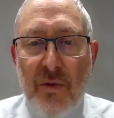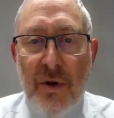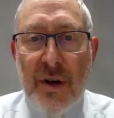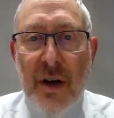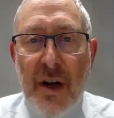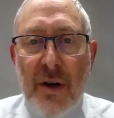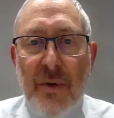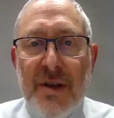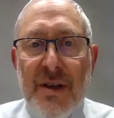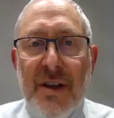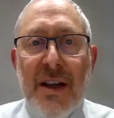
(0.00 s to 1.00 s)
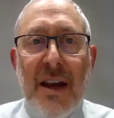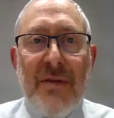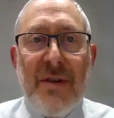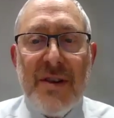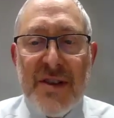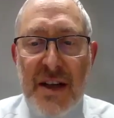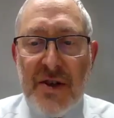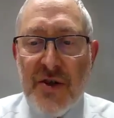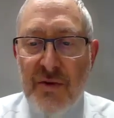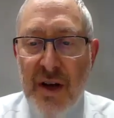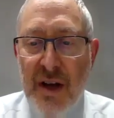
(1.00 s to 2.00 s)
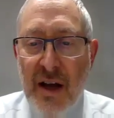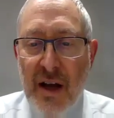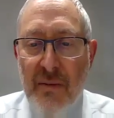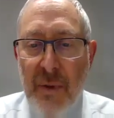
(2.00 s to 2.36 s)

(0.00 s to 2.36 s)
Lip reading: work written in the 11th century